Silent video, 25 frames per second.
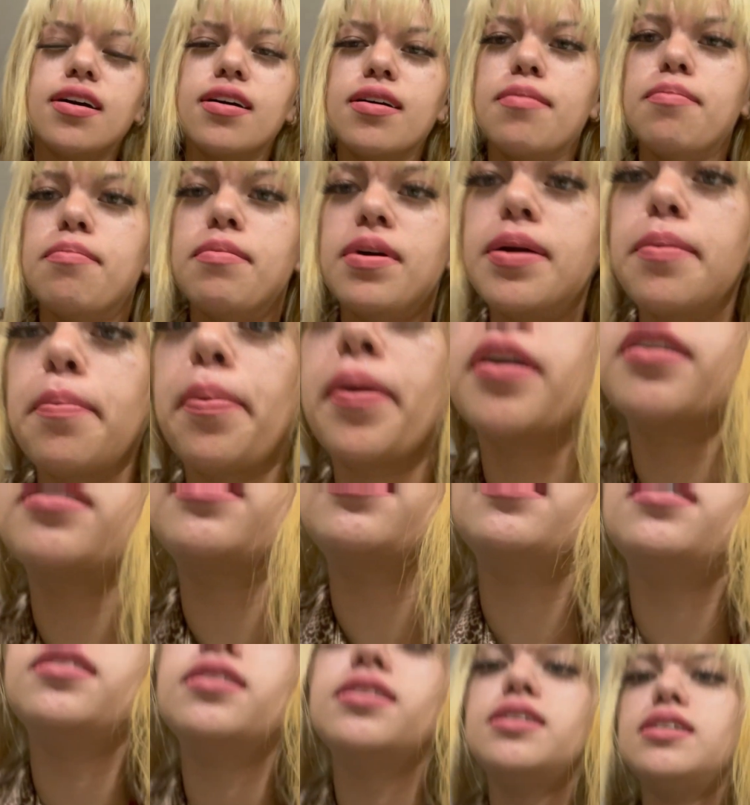Me
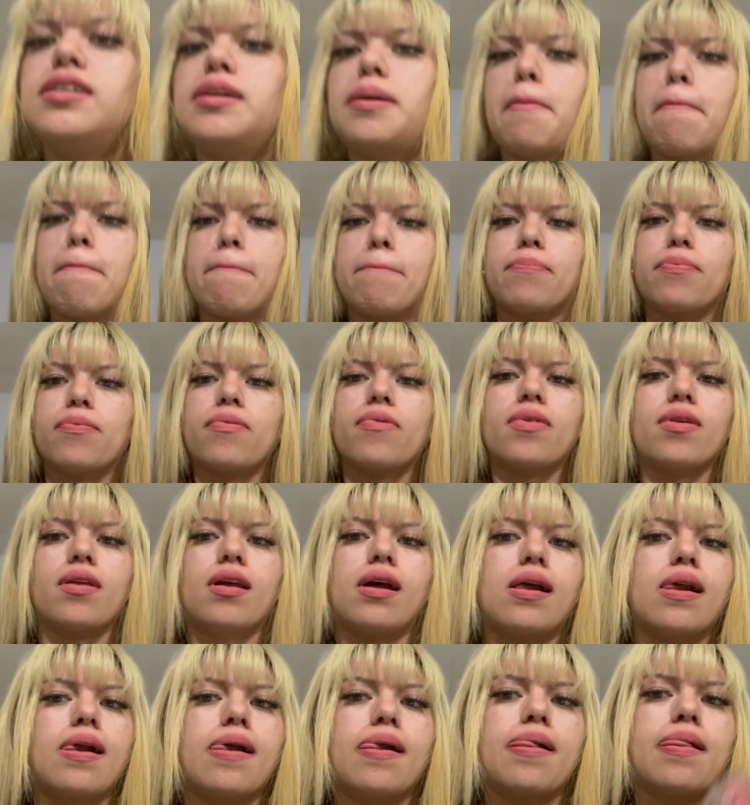personally,
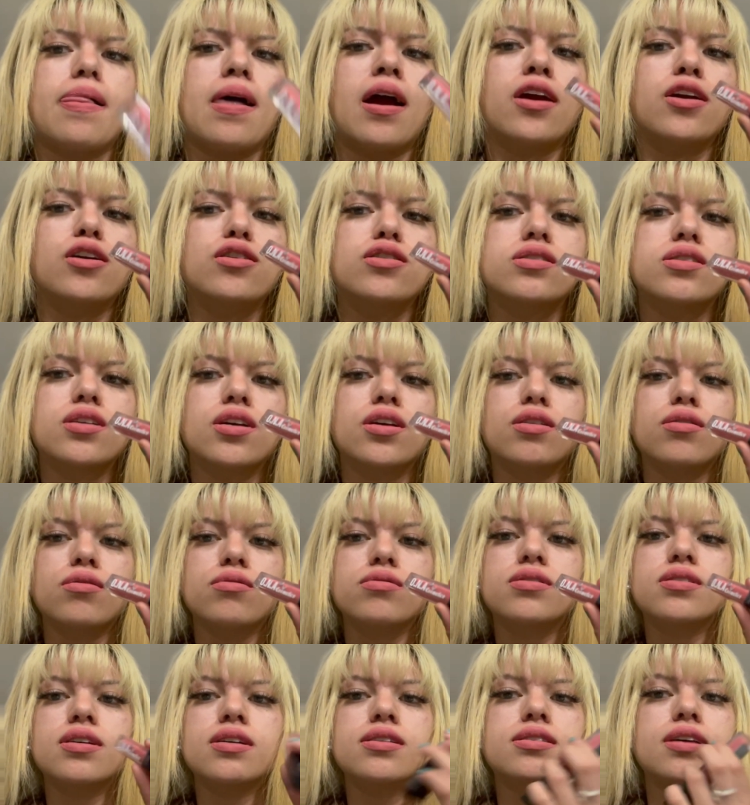I used to
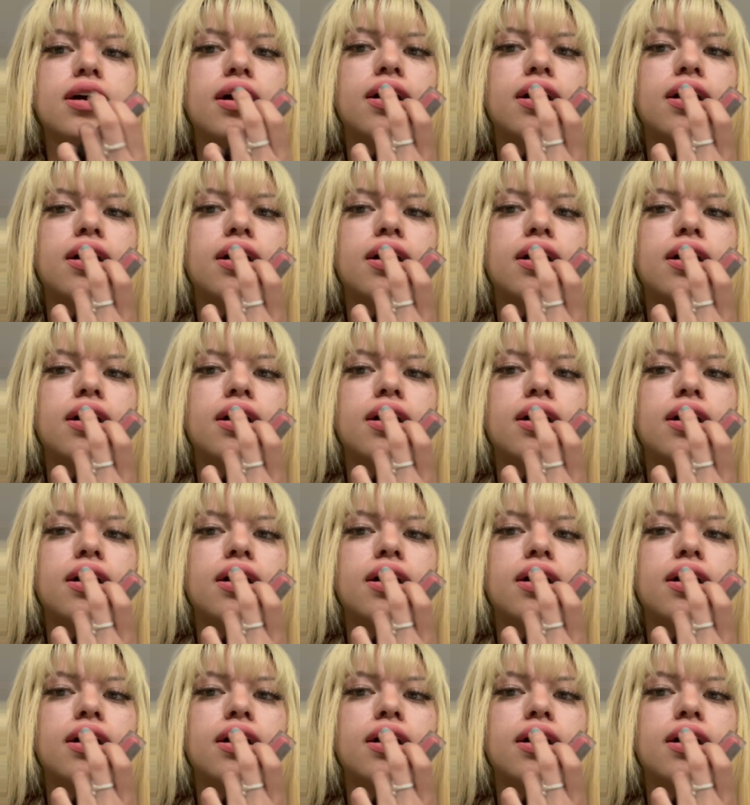use this,